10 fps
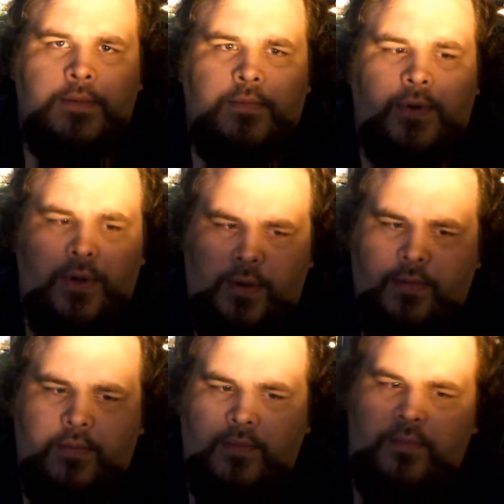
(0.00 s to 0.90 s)
Puddin',
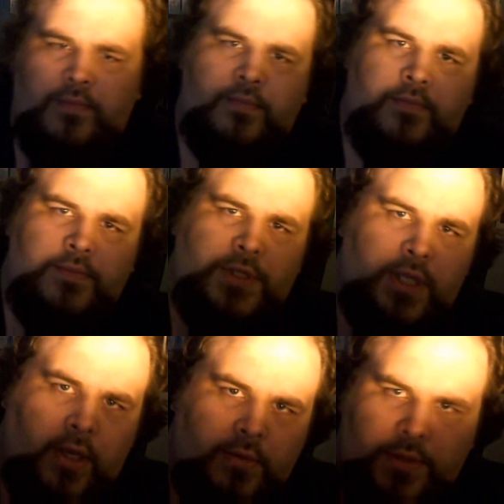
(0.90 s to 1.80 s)
she
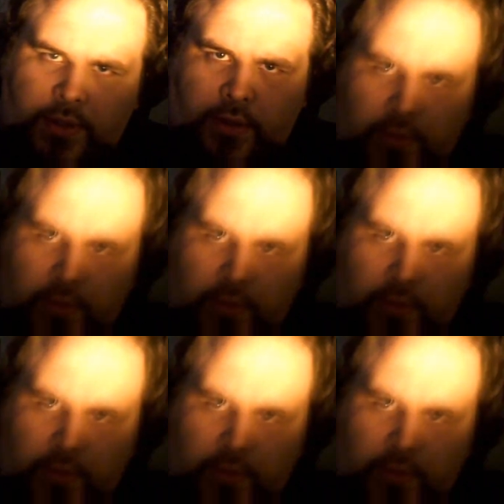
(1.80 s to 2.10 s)
loves us too.